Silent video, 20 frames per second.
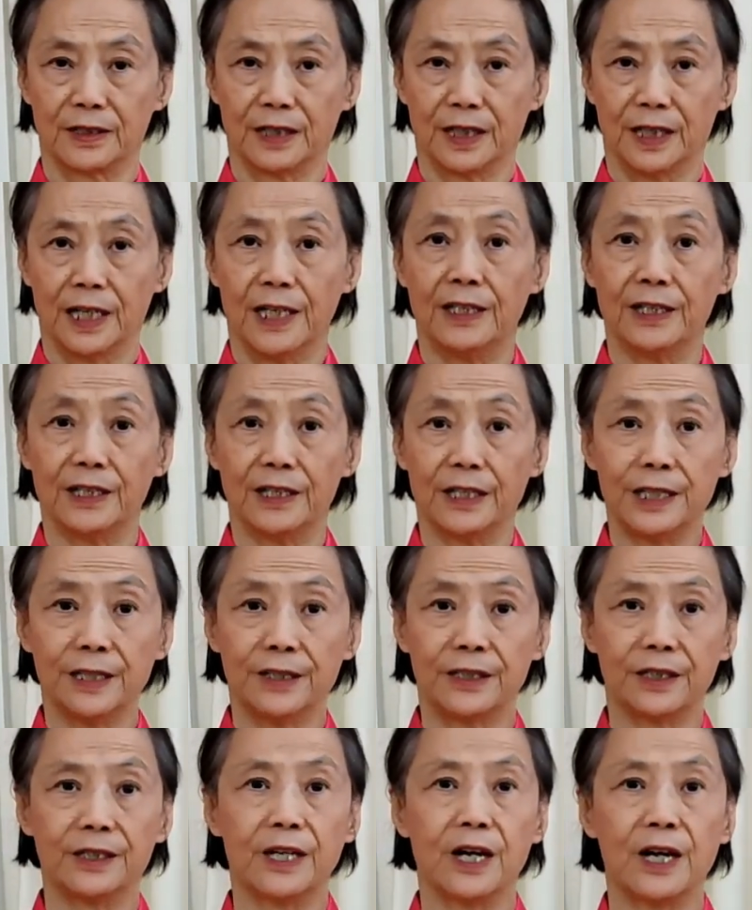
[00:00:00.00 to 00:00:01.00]
In the
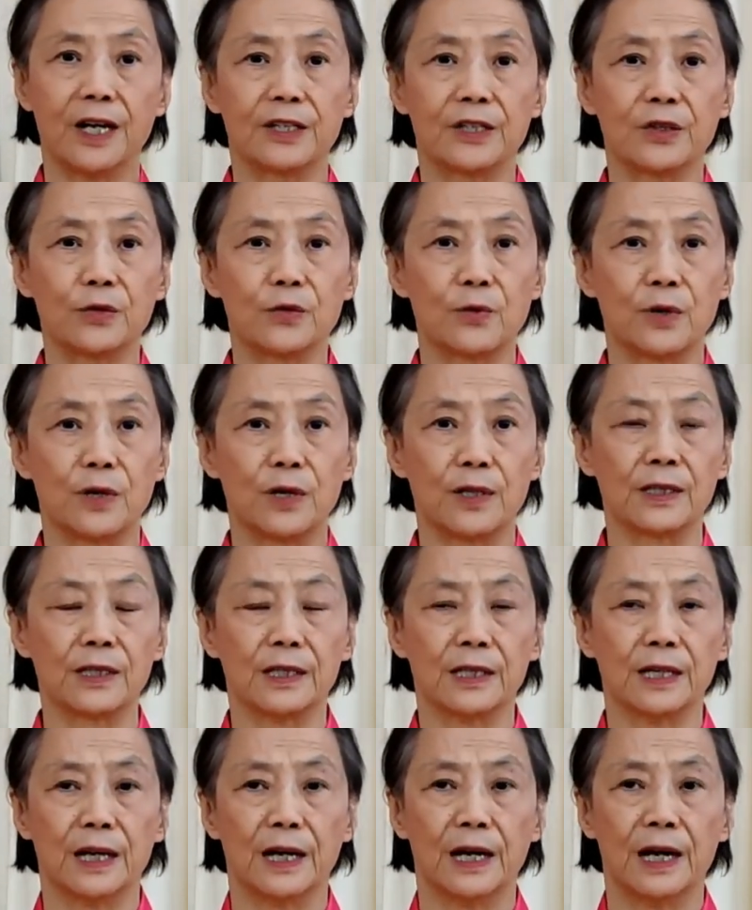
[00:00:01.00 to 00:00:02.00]
Easy Tai Chi 1,
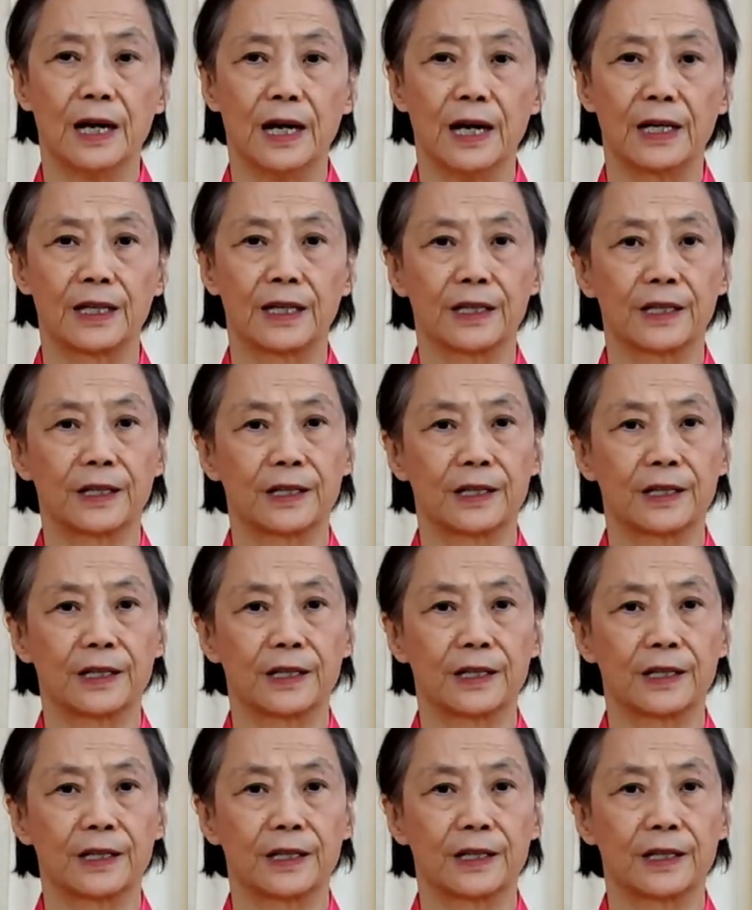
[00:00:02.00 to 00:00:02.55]
I